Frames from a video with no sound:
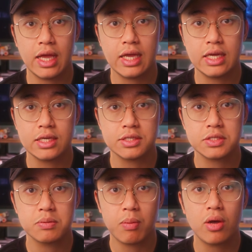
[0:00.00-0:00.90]
a
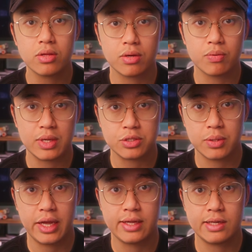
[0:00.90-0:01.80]
smaller retro
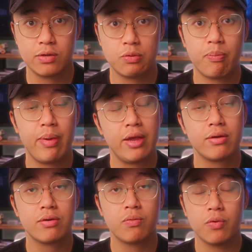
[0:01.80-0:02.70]
handheld
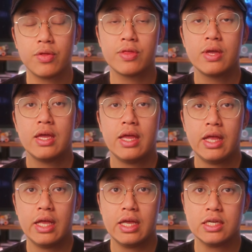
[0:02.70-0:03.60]
paired with
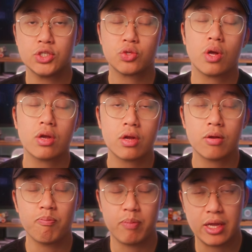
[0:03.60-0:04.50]
a
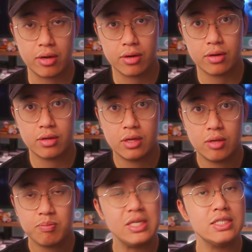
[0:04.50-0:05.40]
stronger, bigger
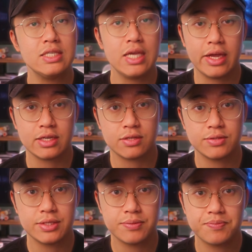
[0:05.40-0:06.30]
PC
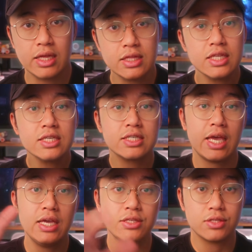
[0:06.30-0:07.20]
handheld. In this
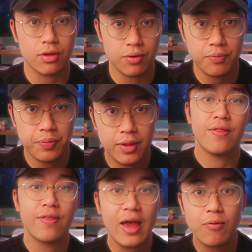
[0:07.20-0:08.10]
case though,
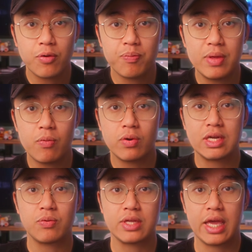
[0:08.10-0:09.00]
that would be what
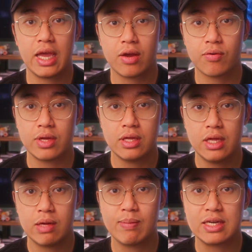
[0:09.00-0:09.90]
I would carry
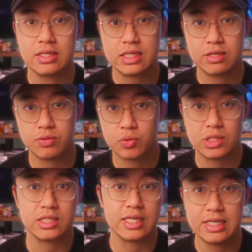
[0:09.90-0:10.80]
in my Nintendo
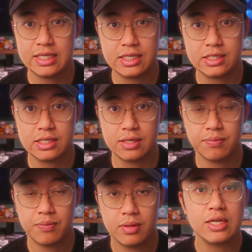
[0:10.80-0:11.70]
Switch Lite EDC.
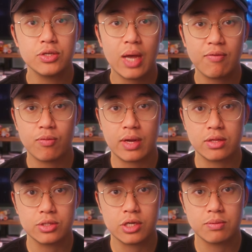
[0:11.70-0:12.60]
I do have a
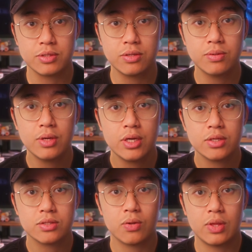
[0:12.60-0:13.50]
regular job too,
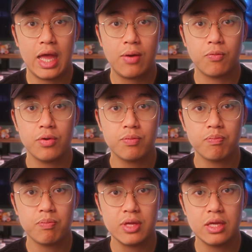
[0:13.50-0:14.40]
so that would
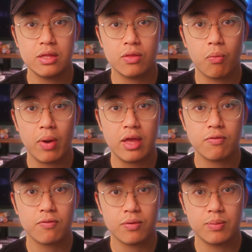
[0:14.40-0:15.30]
be the way
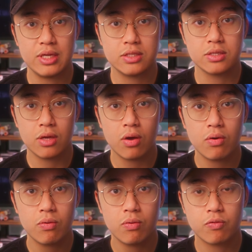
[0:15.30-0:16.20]
for me to
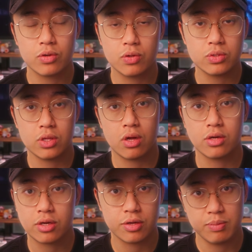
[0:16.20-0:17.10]
go for those
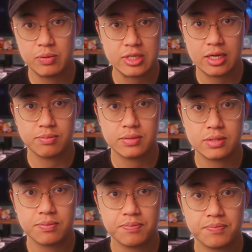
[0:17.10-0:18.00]
longer commute
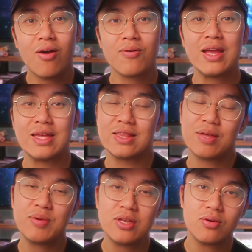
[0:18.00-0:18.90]
times. All right,
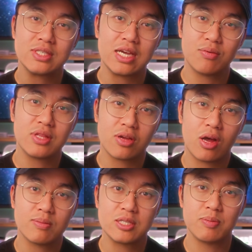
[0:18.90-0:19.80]
let me know down in the
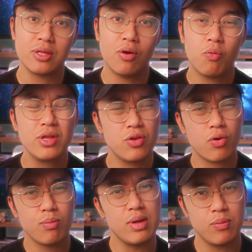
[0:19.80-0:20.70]
comments below what
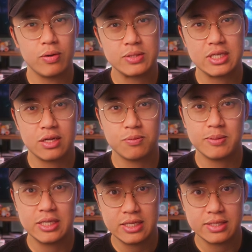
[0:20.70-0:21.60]
your minimal setup
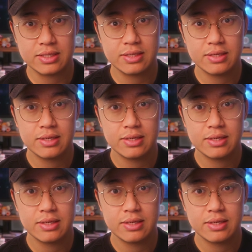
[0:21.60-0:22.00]
is.